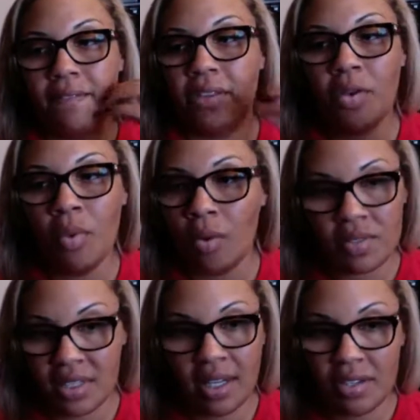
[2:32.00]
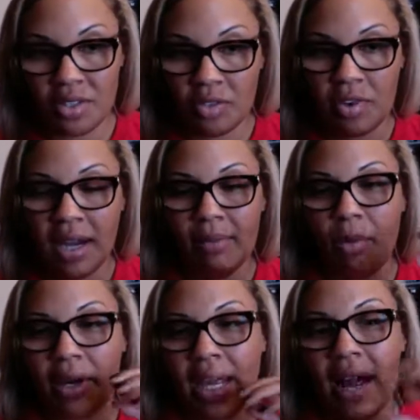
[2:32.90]
you won't see it until Friday
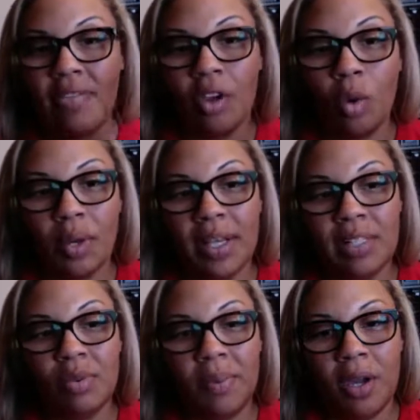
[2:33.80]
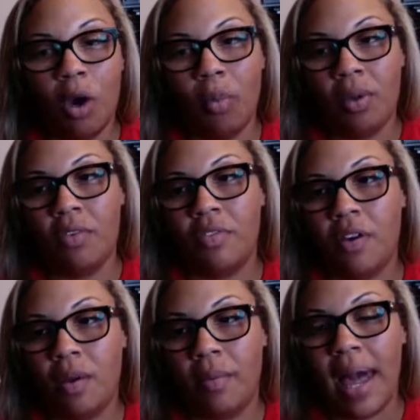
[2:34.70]
morning, and the quiz will be open
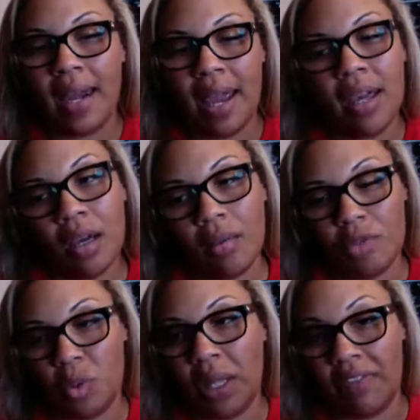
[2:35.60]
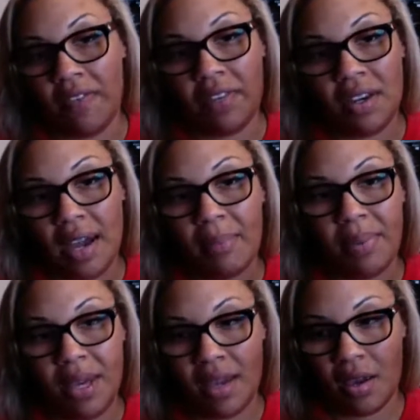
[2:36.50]
from 8 a.m. to 11:59
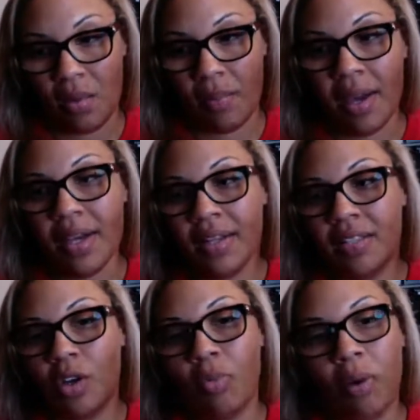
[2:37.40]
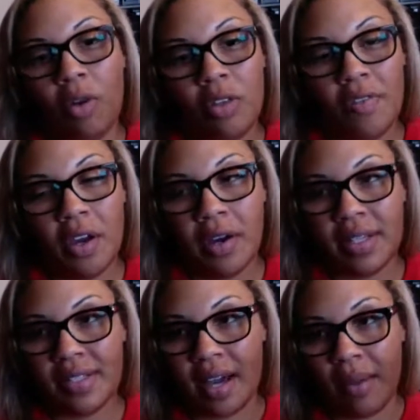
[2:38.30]
p.m. So both of your
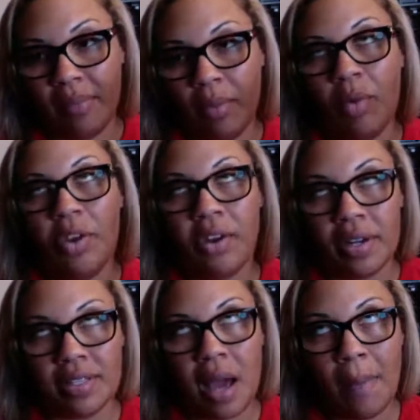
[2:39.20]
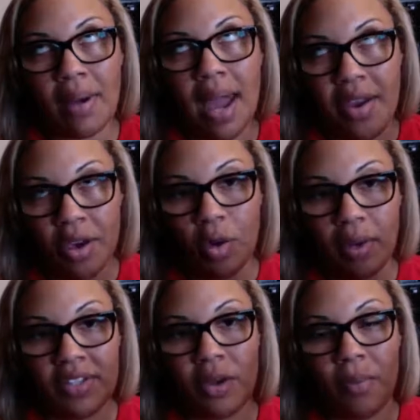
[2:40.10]
assignment and your
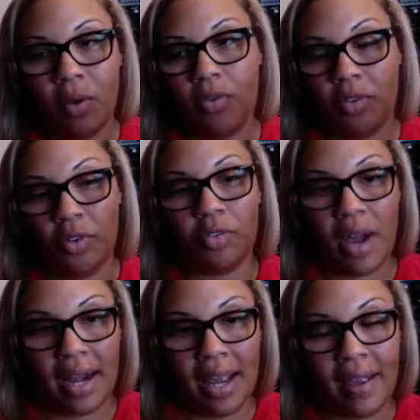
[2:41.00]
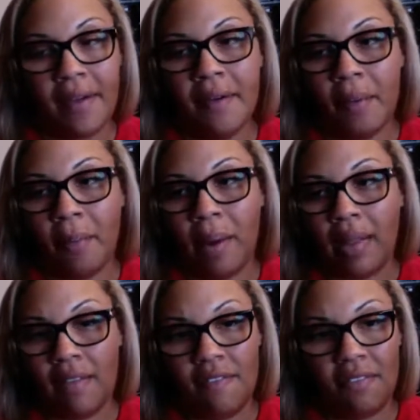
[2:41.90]
quiz are both due Friday by
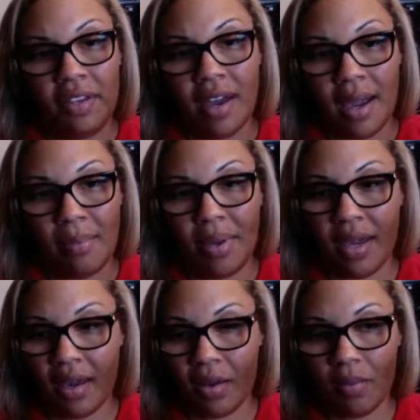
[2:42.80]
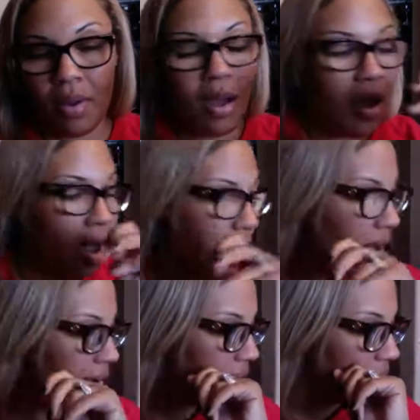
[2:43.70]
11:59 p.m.
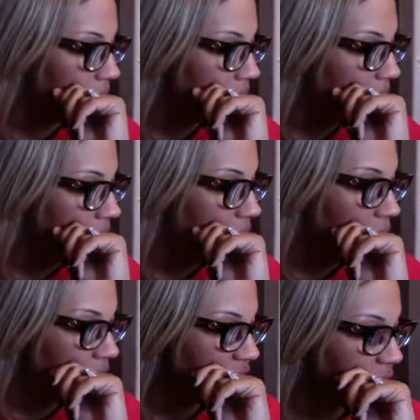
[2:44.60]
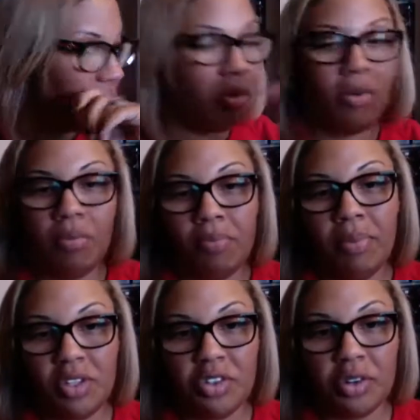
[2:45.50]
And then also
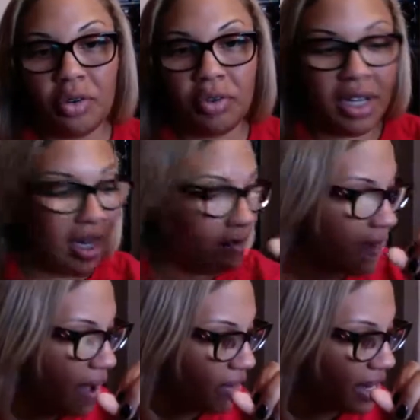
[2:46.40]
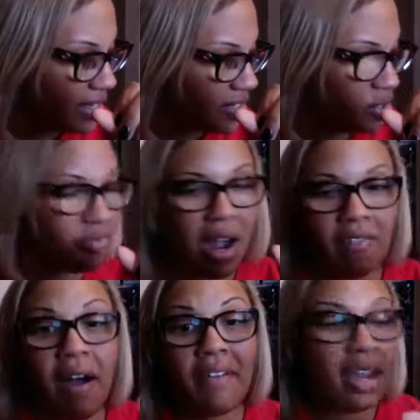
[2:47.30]
be sure to read 586 through
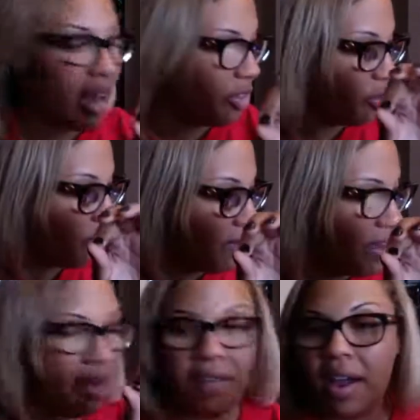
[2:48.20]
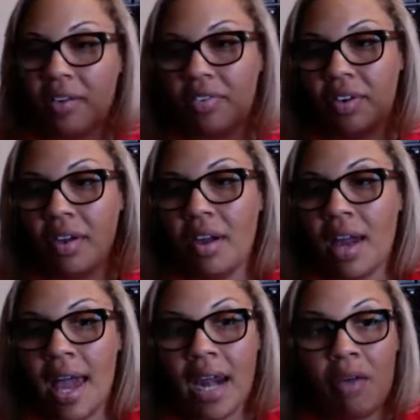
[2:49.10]
589 through 595.
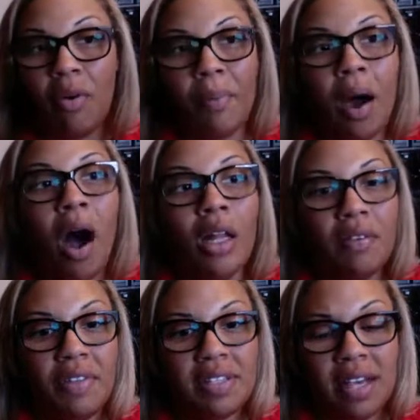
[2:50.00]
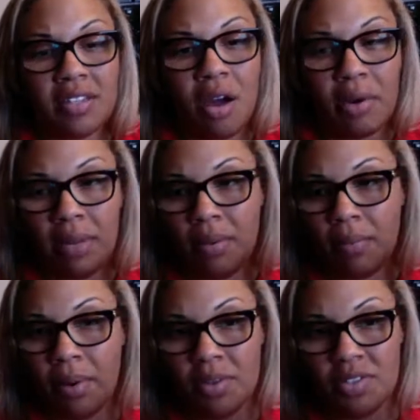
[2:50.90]
And all of this has already been
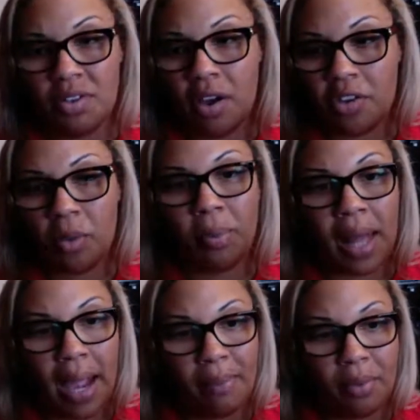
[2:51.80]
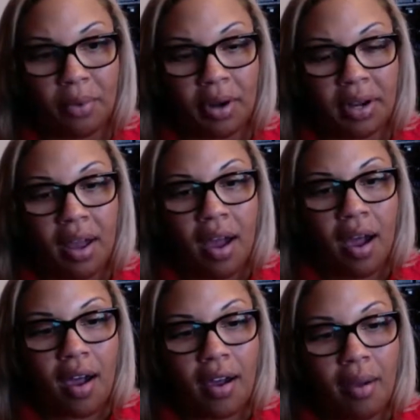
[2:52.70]
posted on your
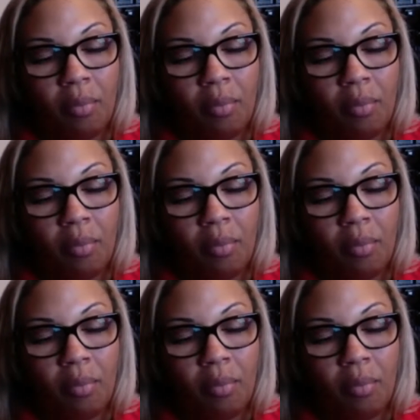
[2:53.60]
Blackboard